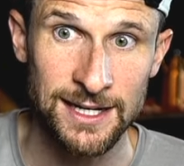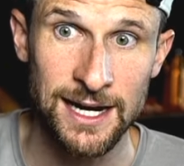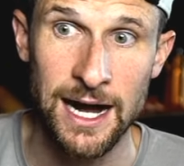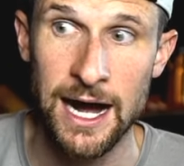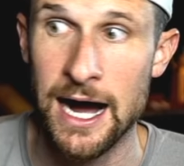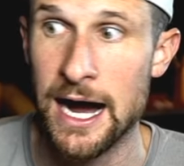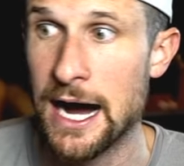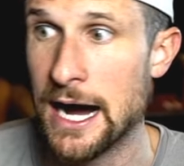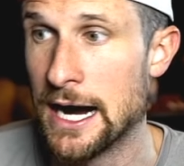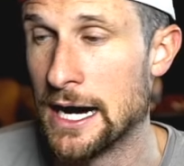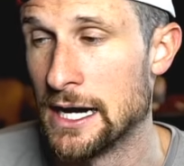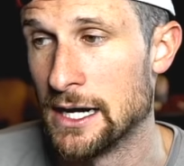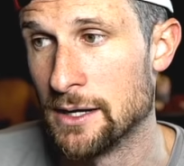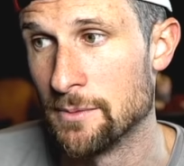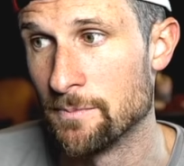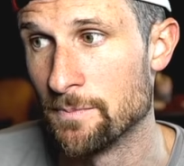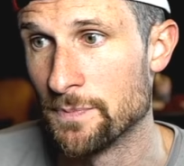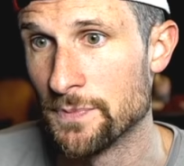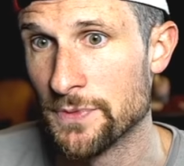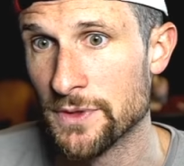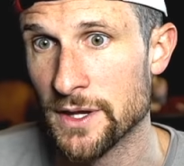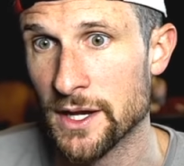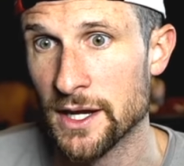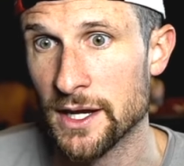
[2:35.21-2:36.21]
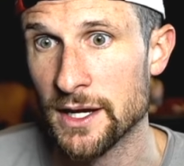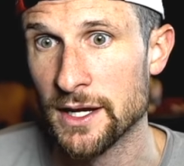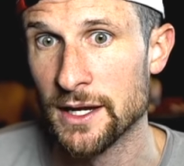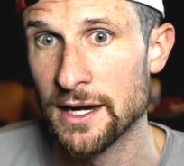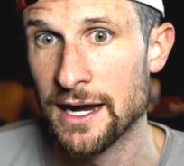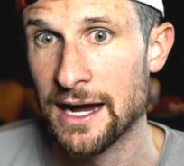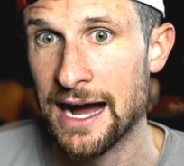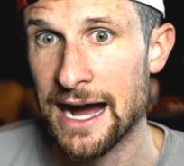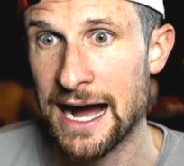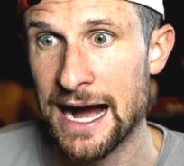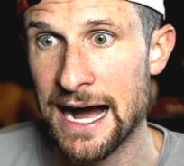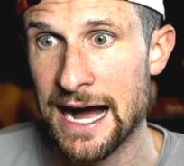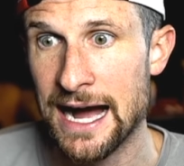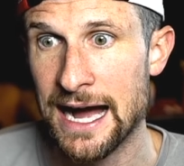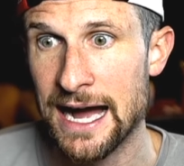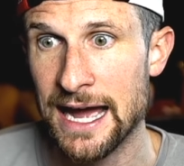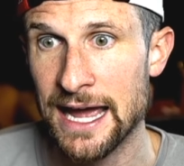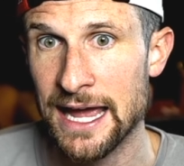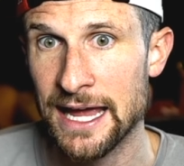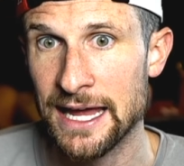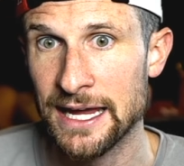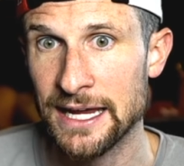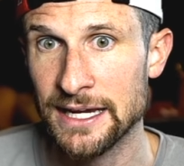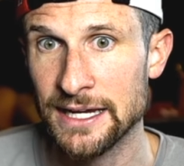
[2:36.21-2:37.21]

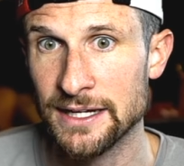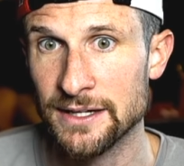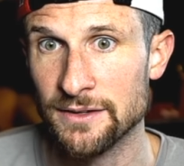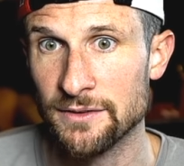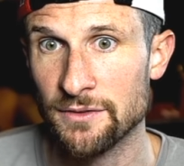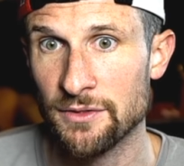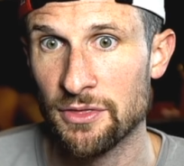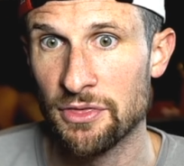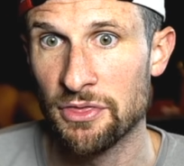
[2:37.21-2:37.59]
I